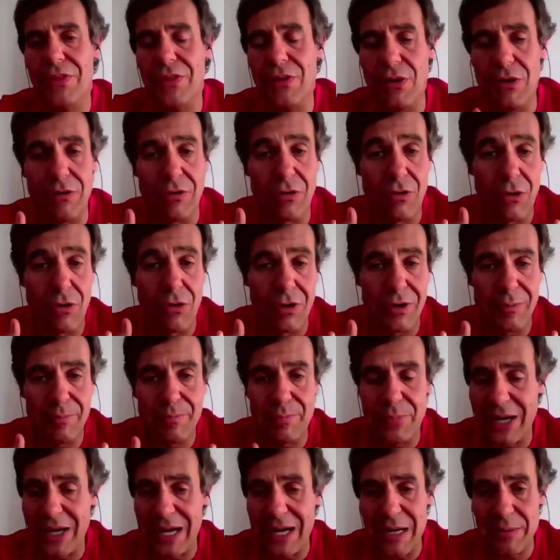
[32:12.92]
or
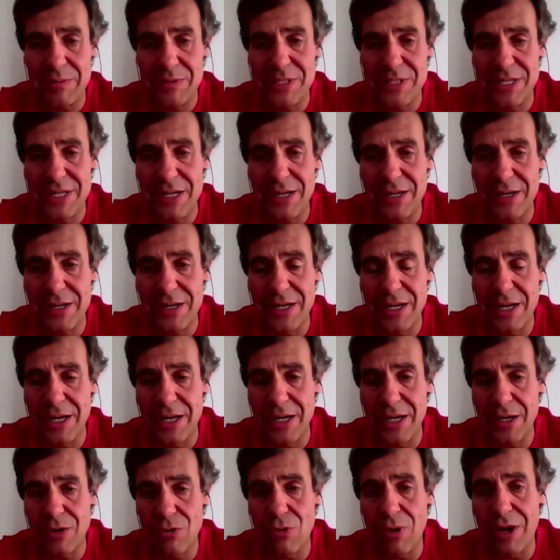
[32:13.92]
perhaps they are in
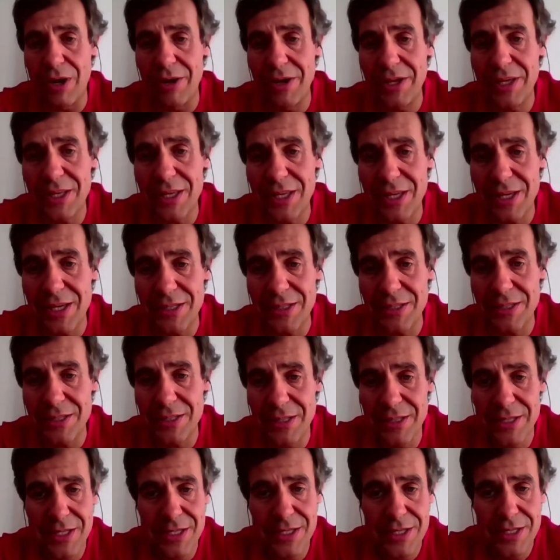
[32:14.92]
a quarantine.
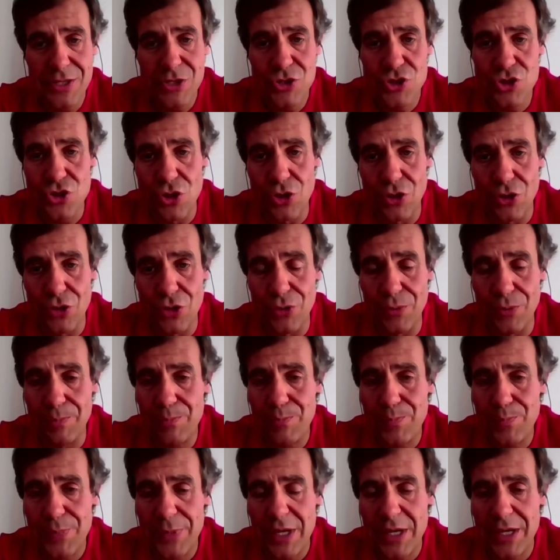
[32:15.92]

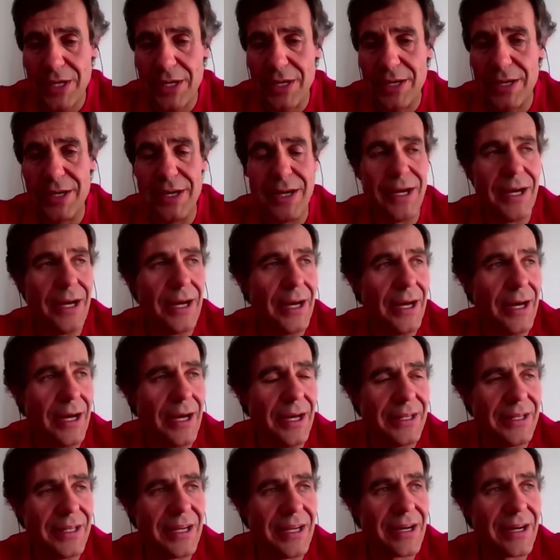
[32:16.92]
So
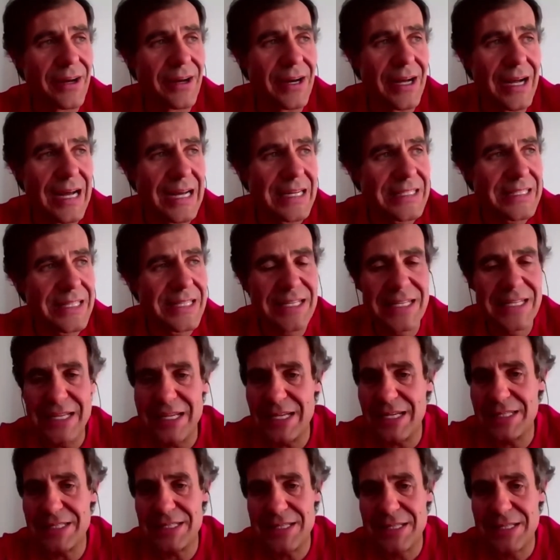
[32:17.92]
they are asking
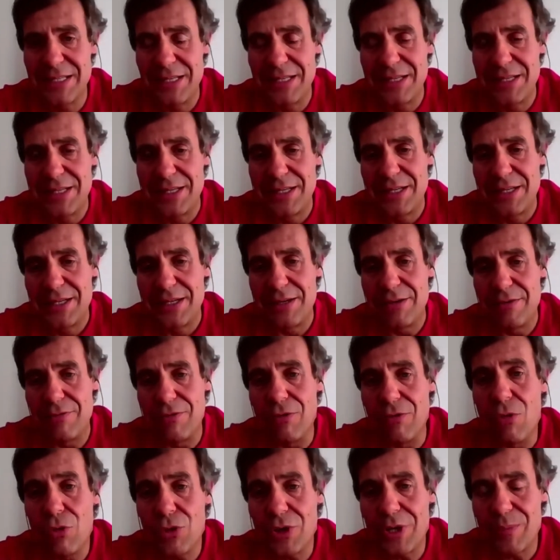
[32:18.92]
us
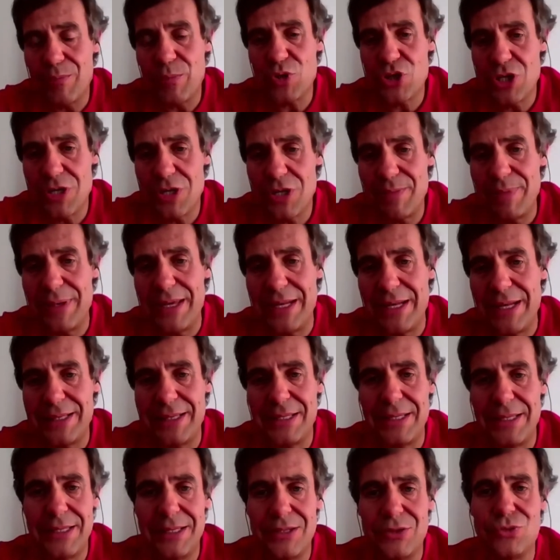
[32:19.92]
for the
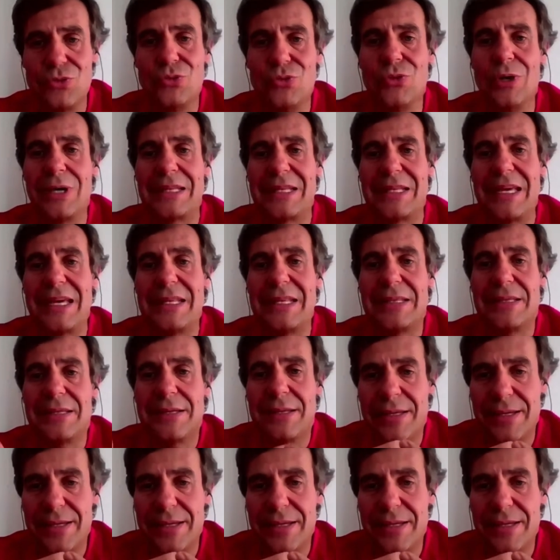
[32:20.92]
possibility to attend